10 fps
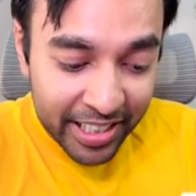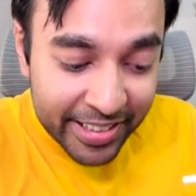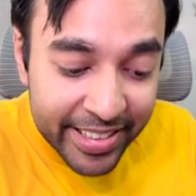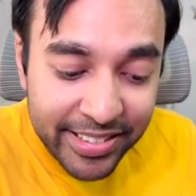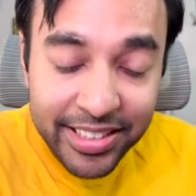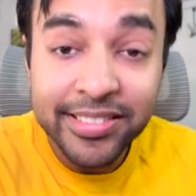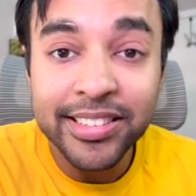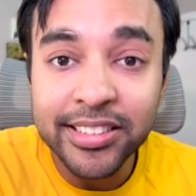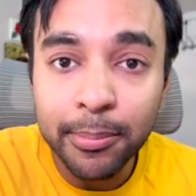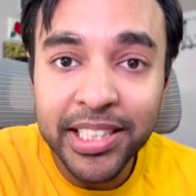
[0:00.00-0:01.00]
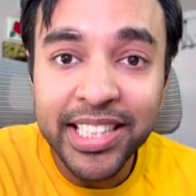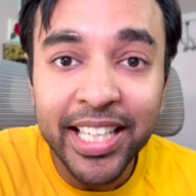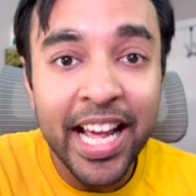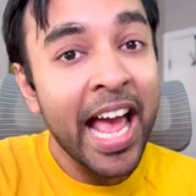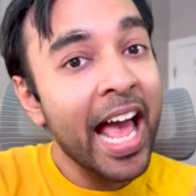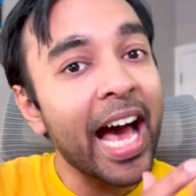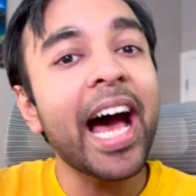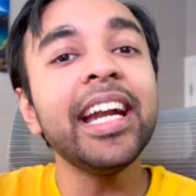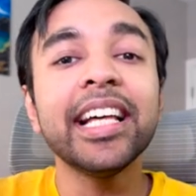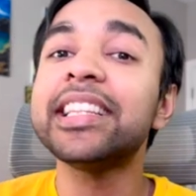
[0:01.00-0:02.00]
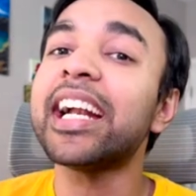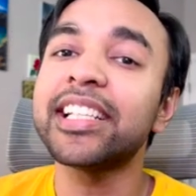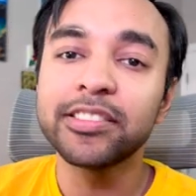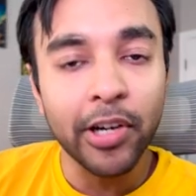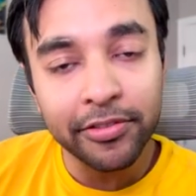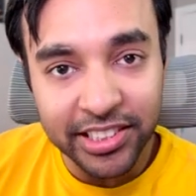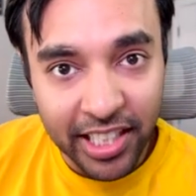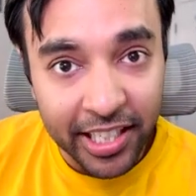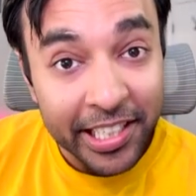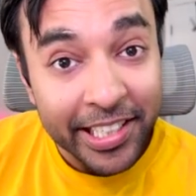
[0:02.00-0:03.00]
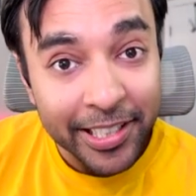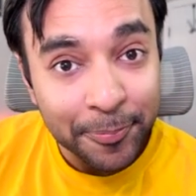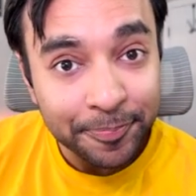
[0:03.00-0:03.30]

this is system design and that is why we study it.